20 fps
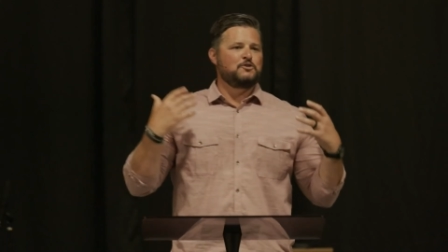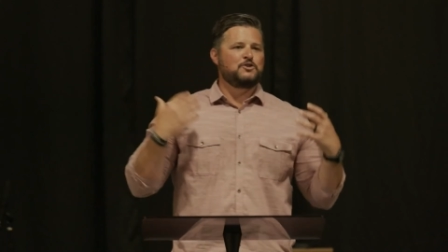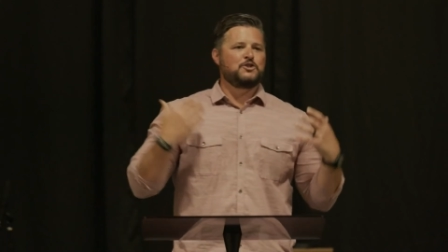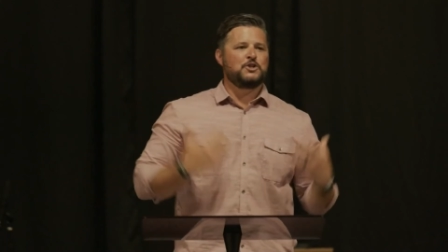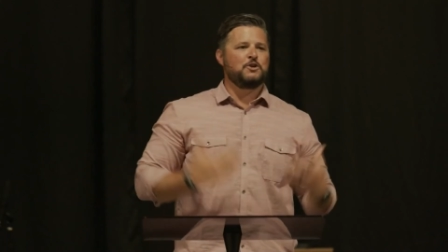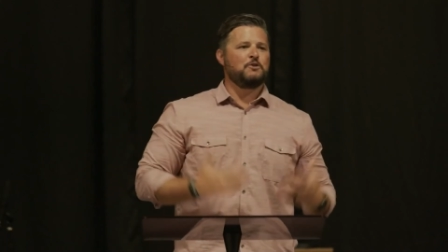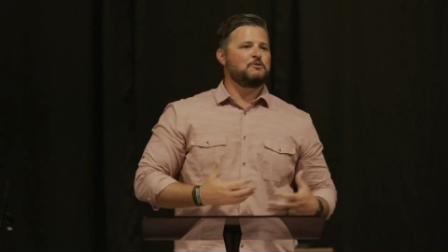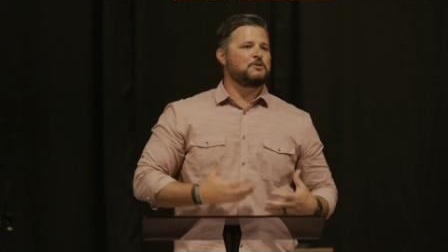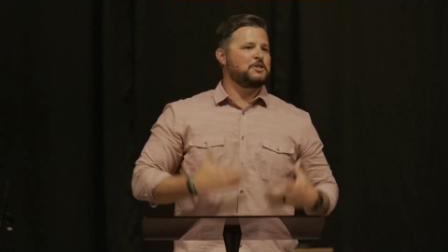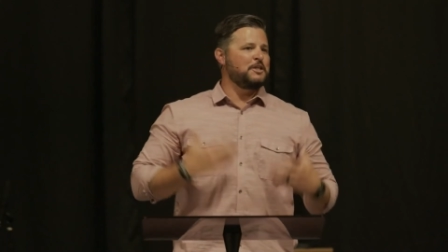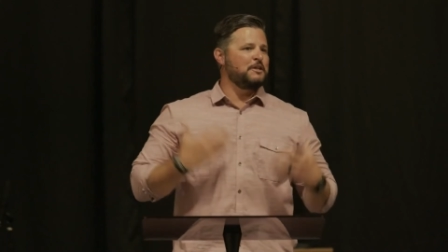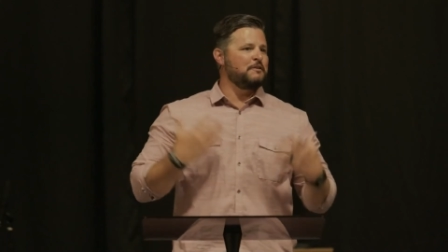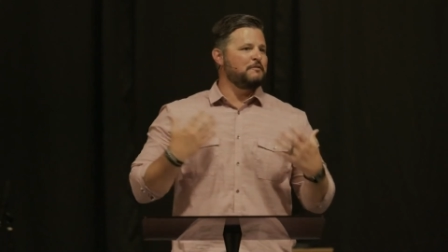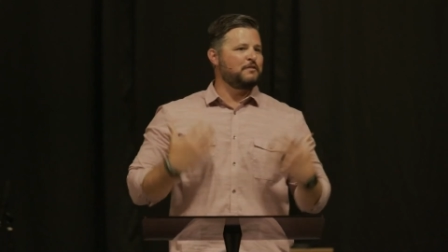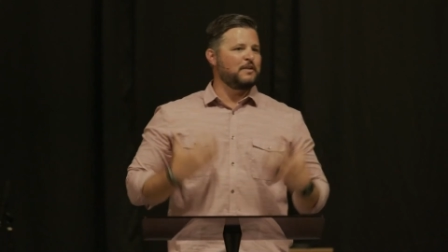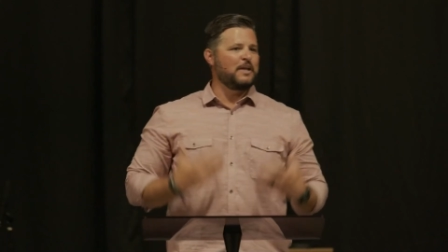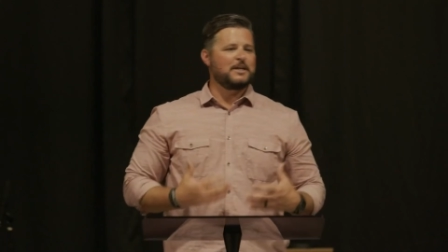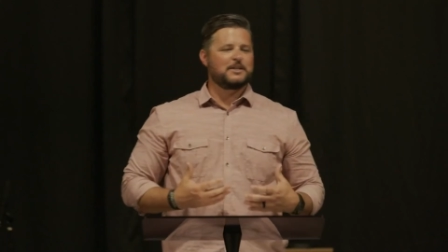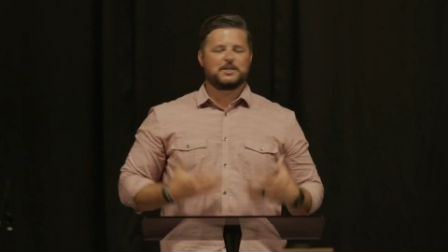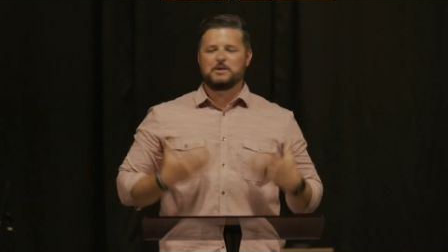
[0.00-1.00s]

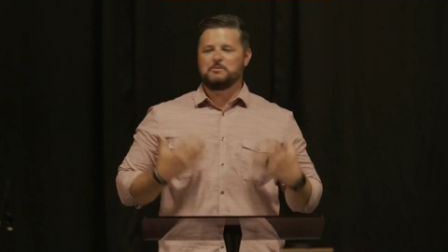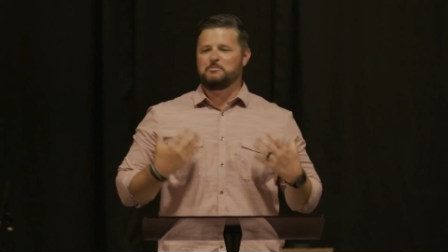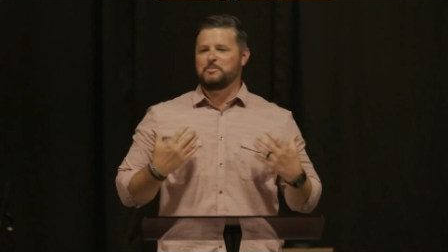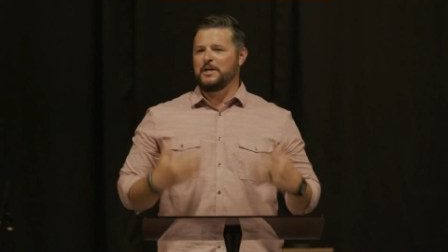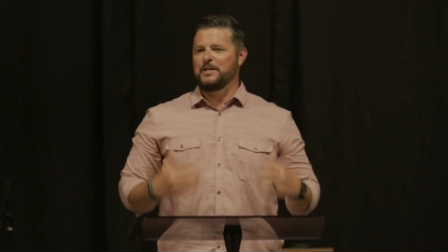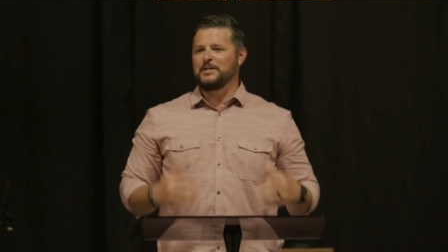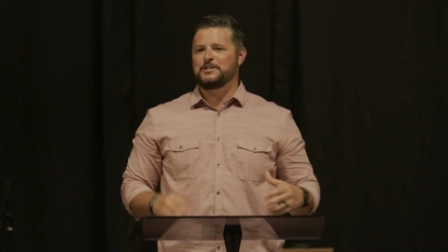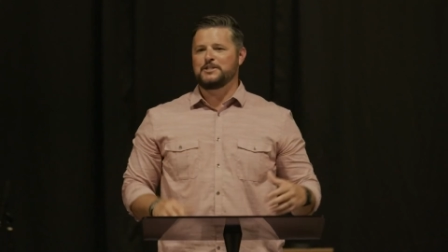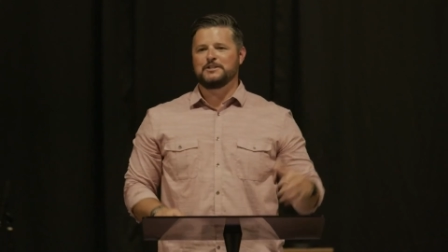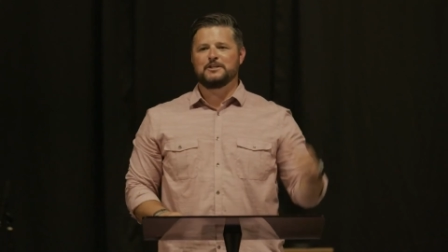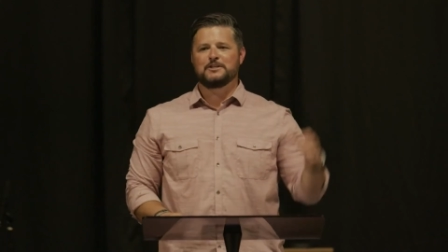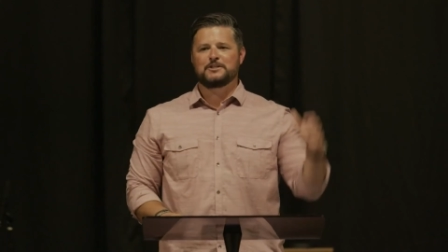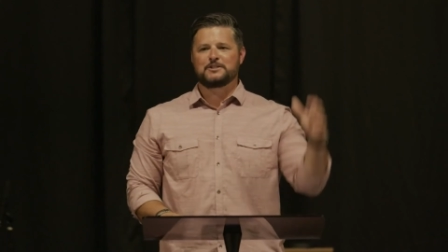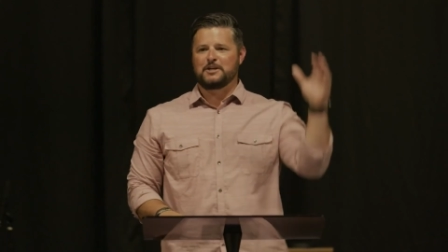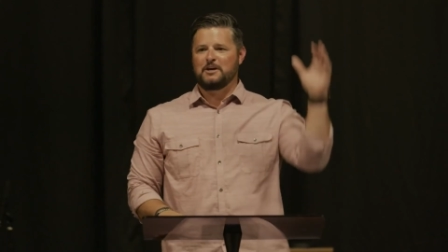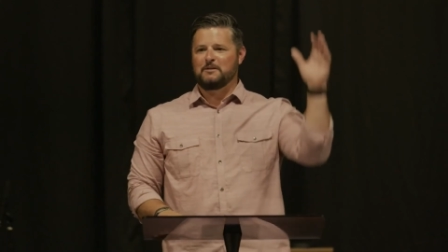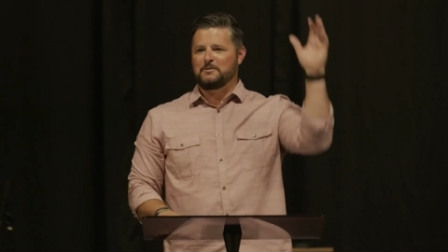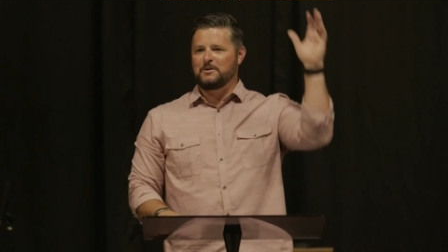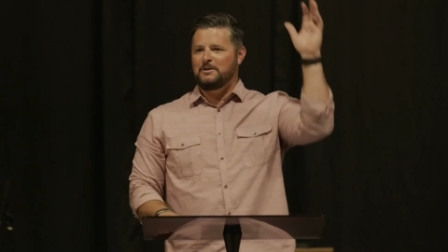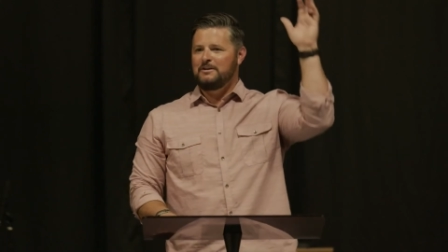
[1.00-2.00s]
juicy, fleshy peach in the
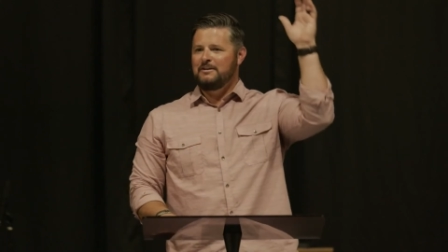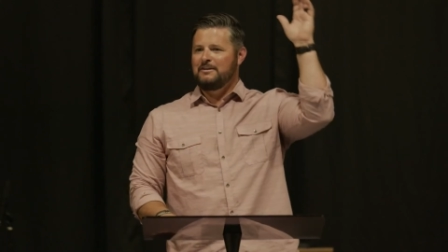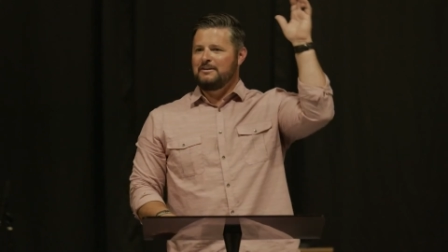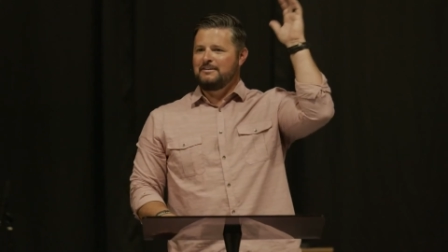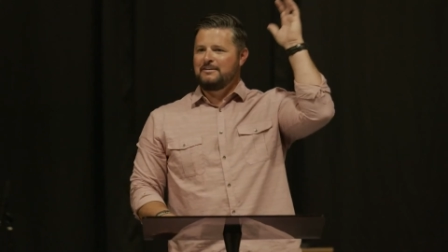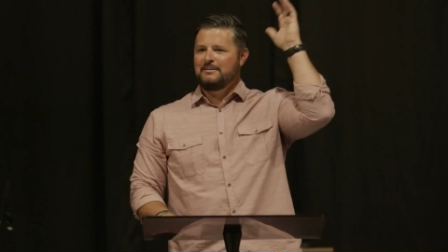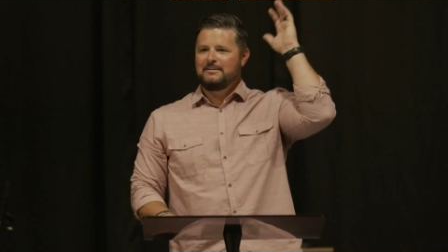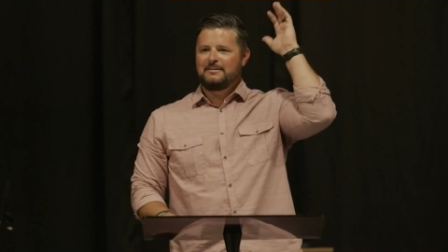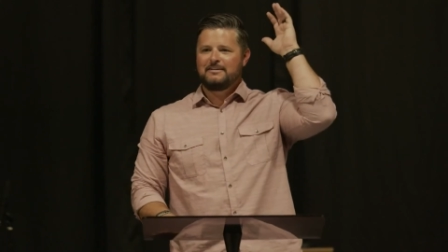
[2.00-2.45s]
summer?